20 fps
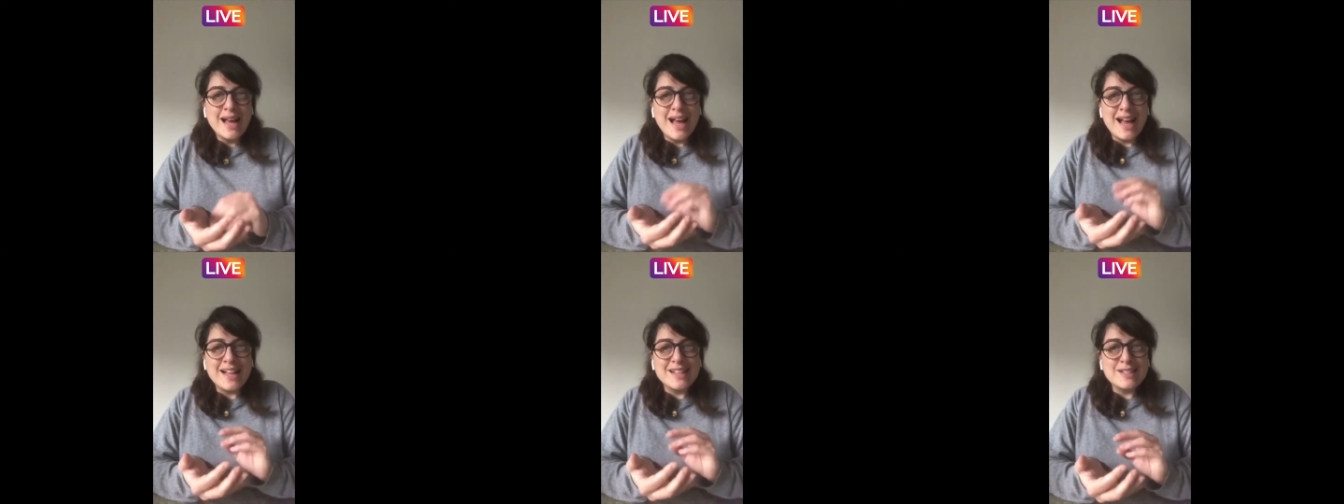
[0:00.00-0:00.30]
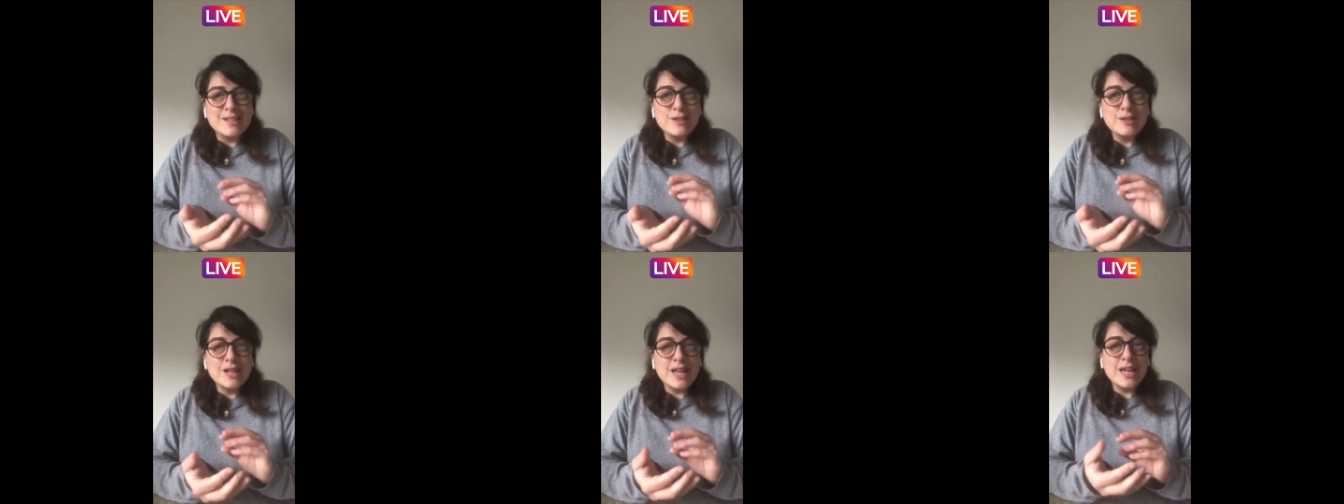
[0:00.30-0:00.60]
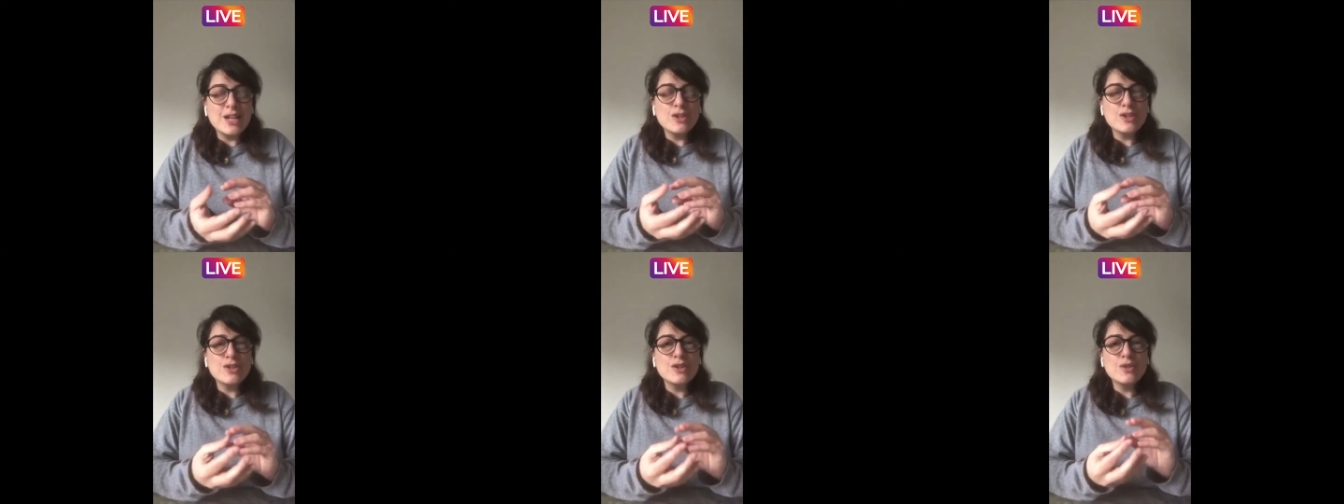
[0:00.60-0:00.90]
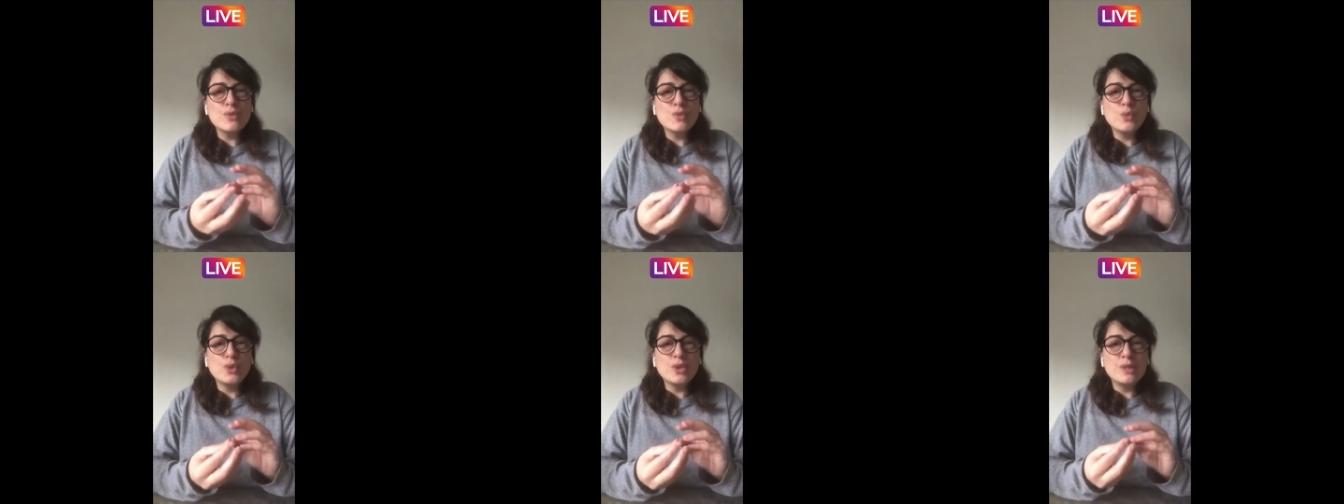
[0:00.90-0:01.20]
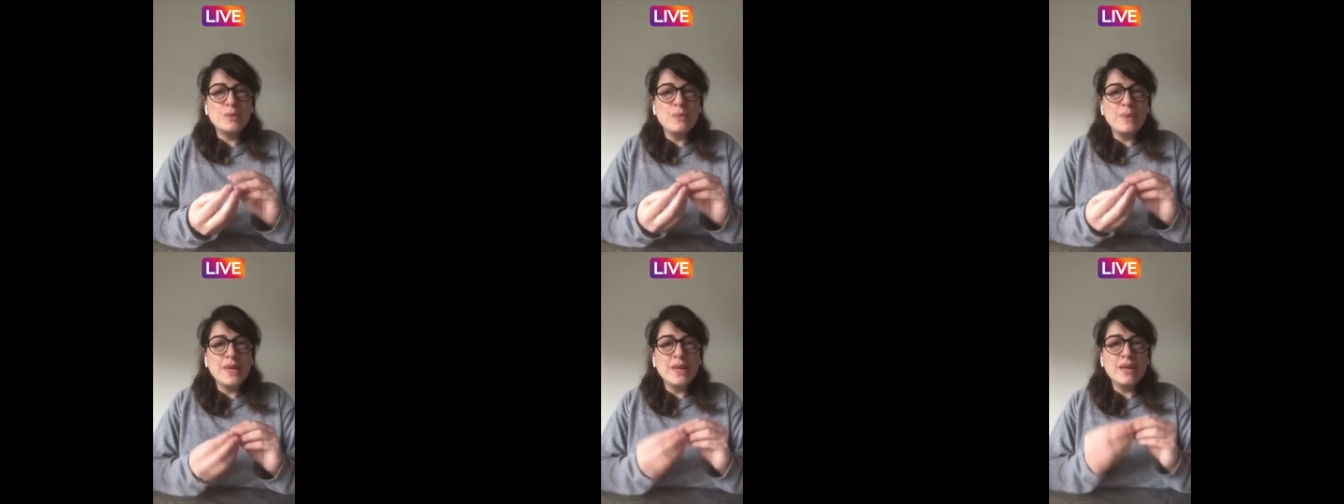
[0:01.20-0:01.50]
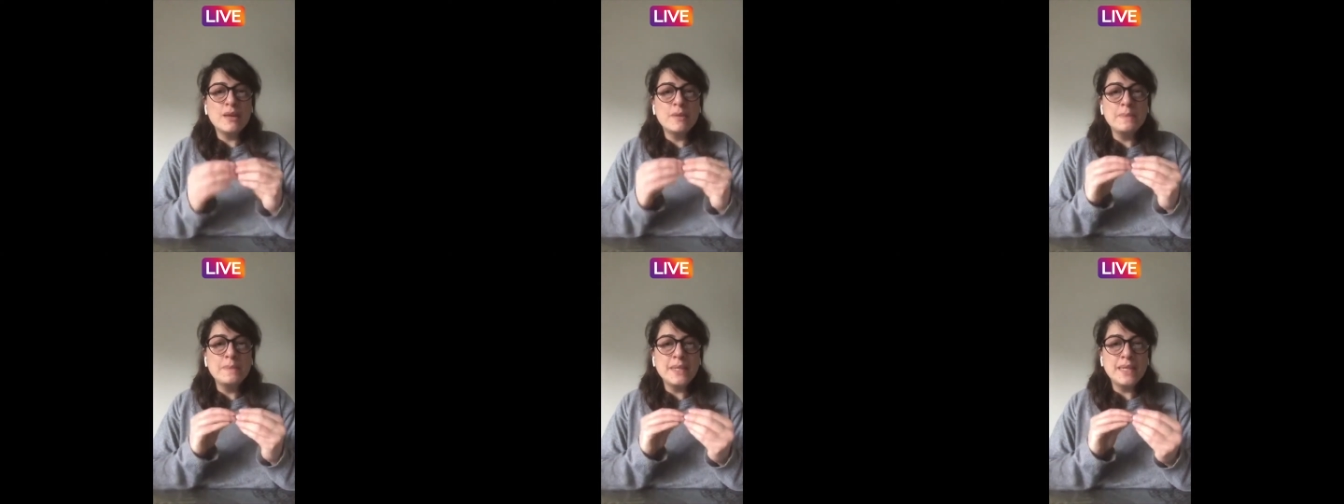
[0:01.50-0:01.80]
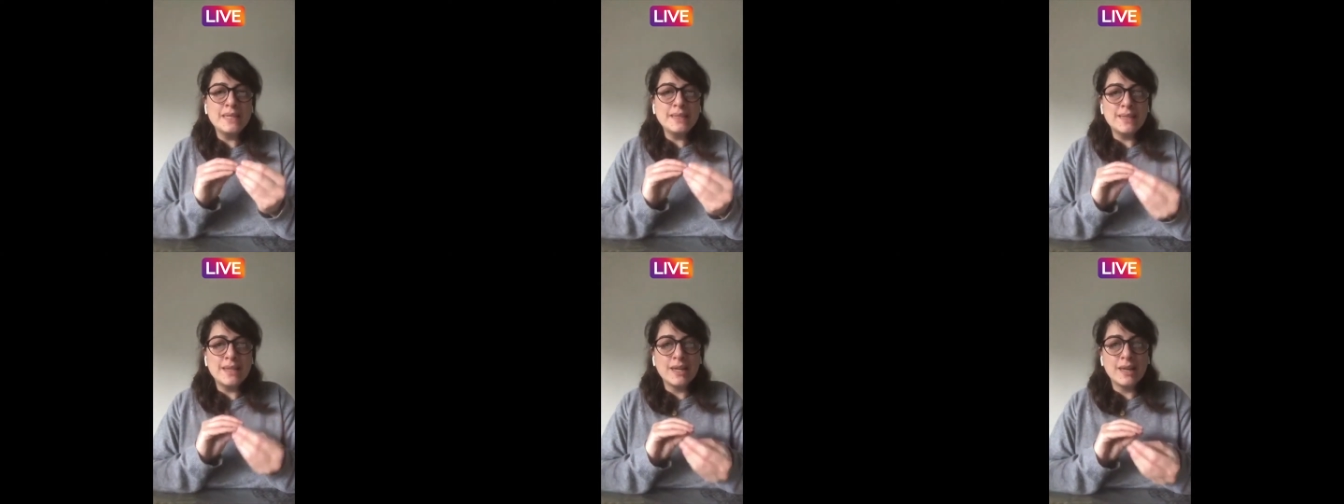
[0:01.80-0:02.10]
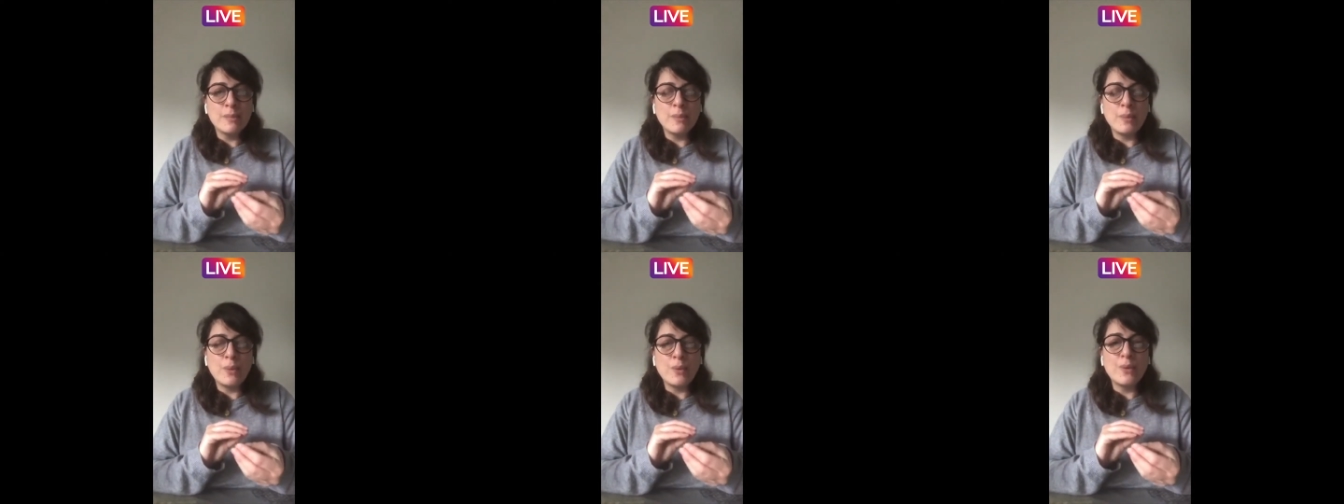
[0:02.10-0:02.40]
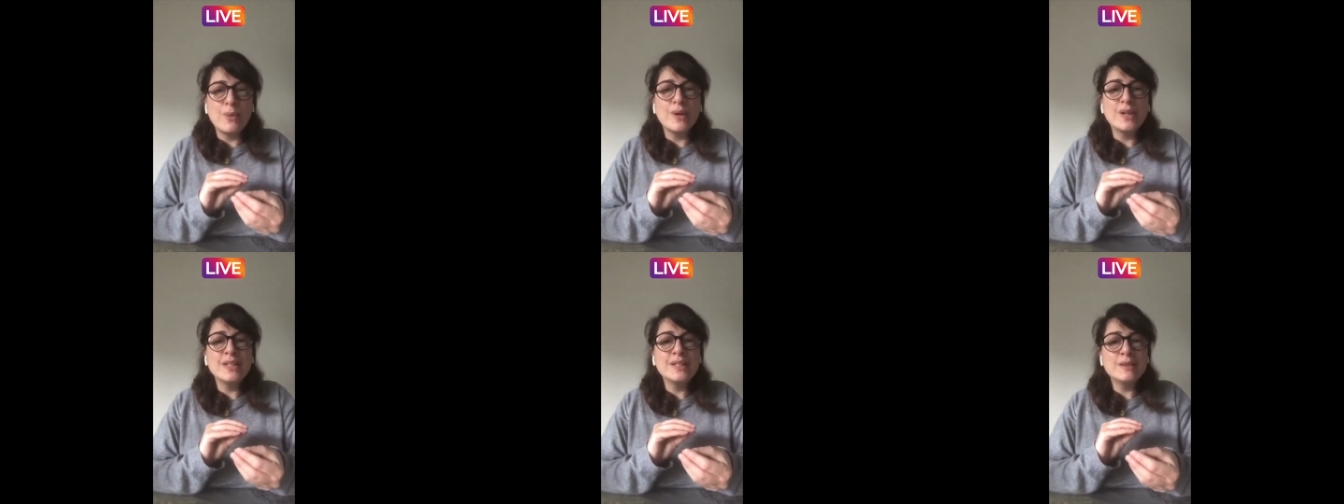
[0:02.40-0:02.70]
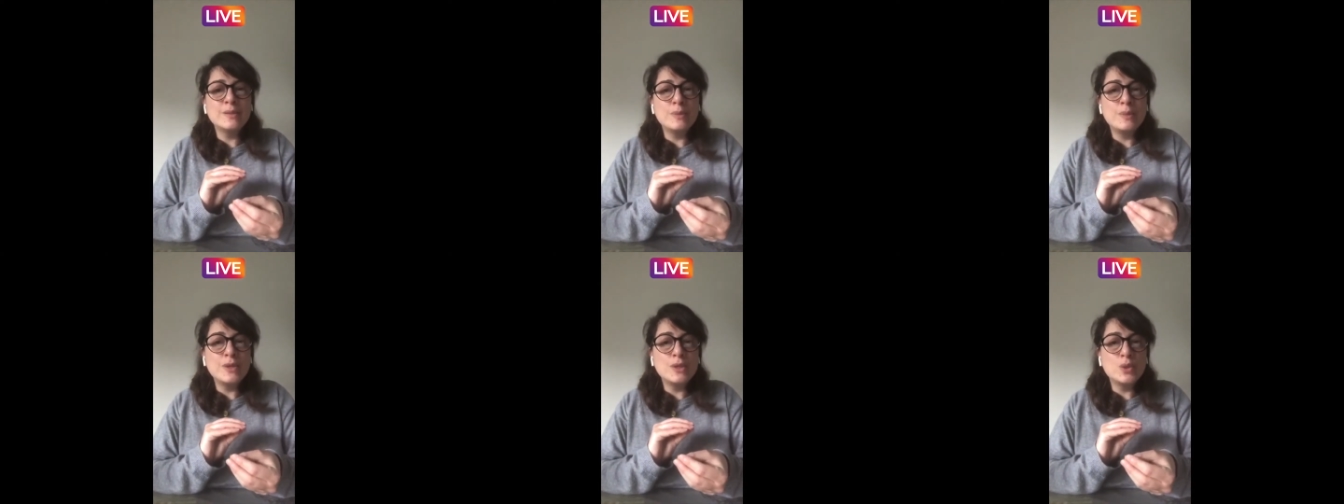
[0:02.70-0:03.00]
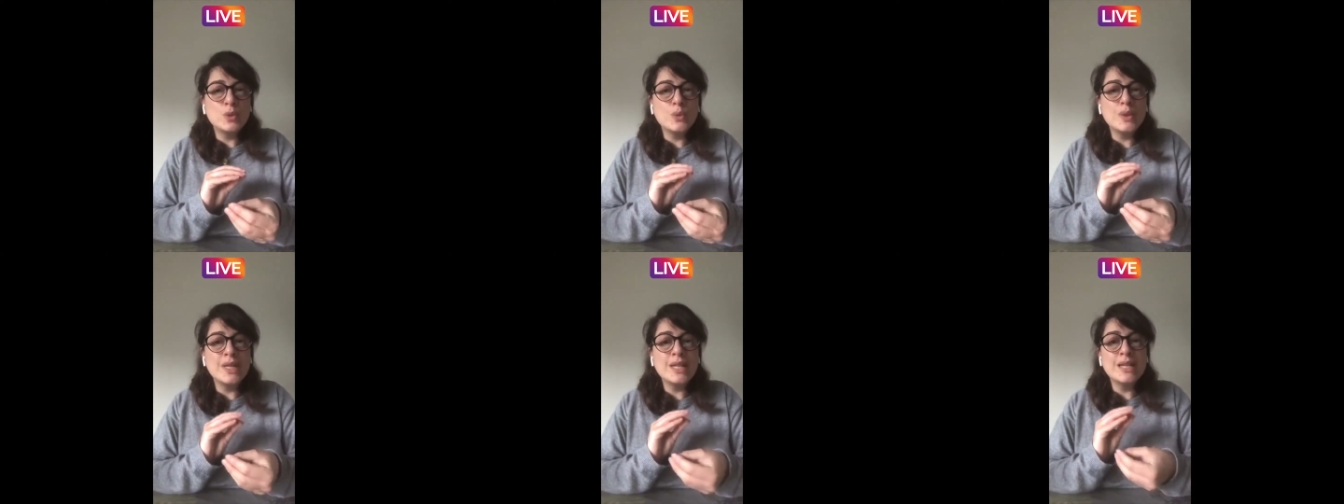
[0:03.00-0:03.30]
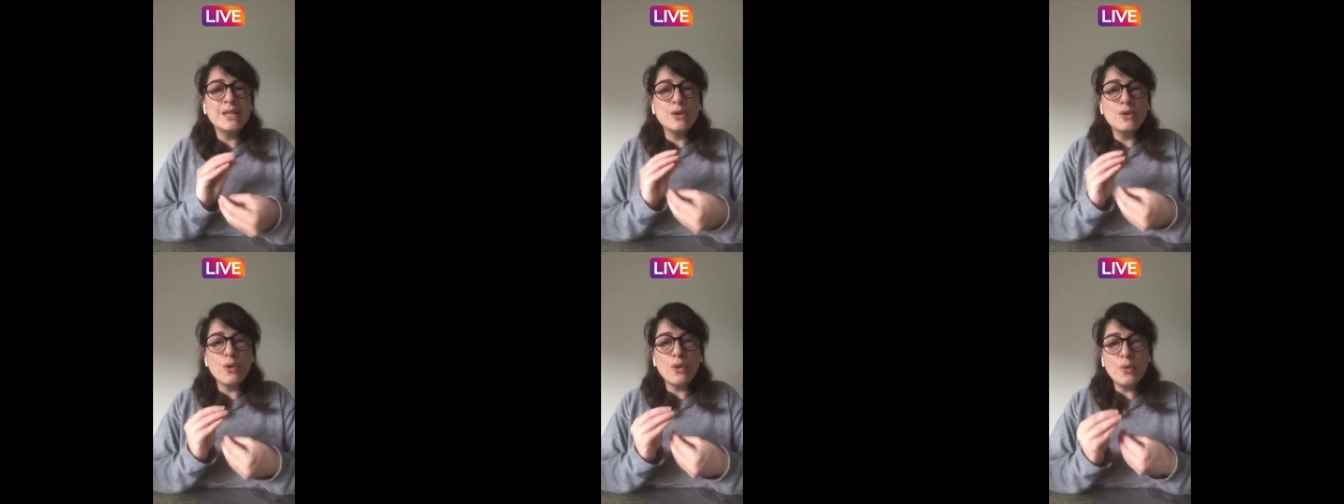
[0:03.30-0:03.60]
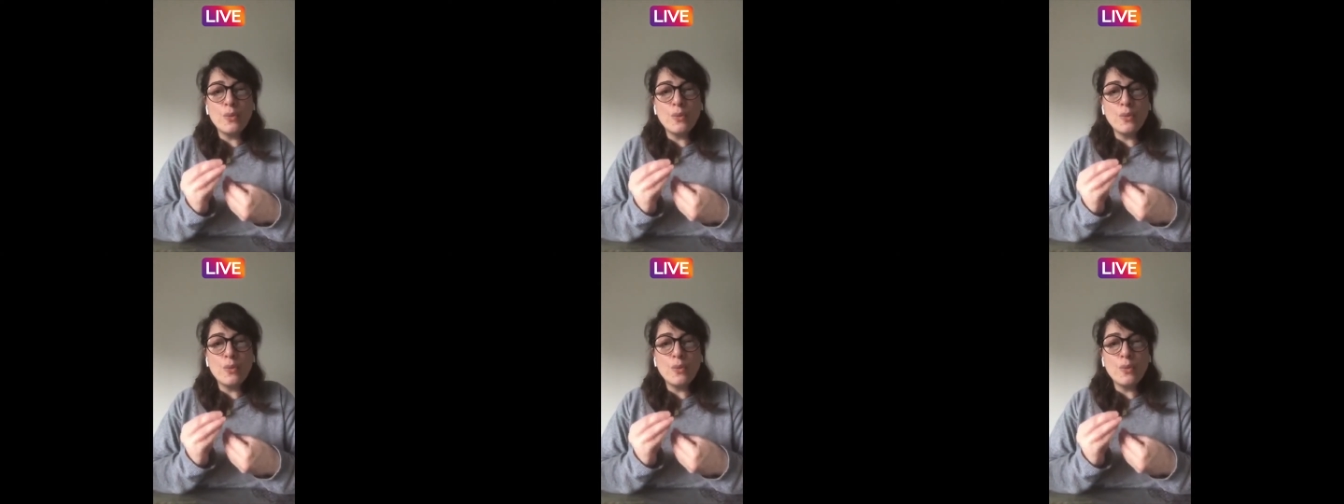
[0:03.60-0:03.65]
As location would be a meeting point between your